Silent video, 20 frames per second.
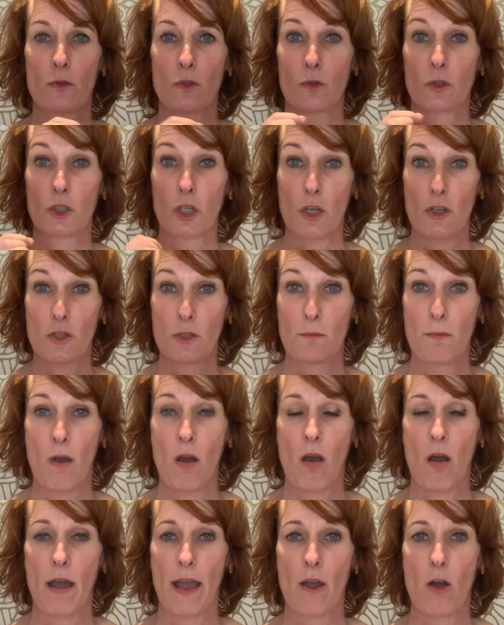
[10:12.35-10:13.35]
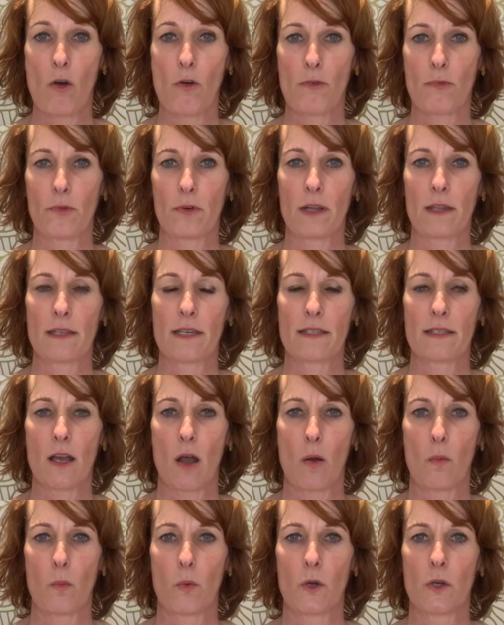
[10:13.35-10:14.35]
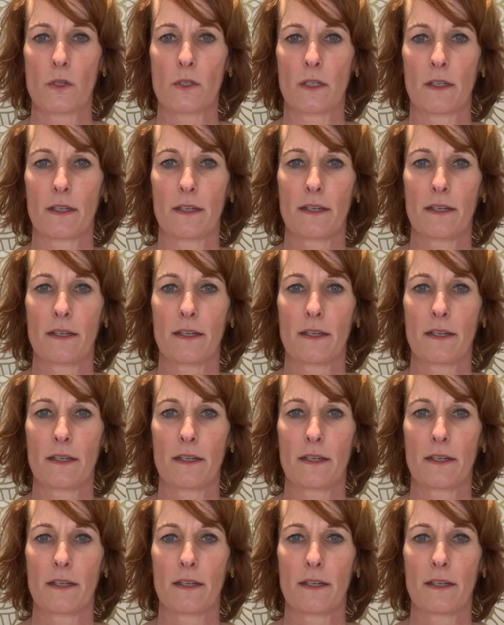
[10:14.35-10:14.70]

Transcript: or just by offering this upward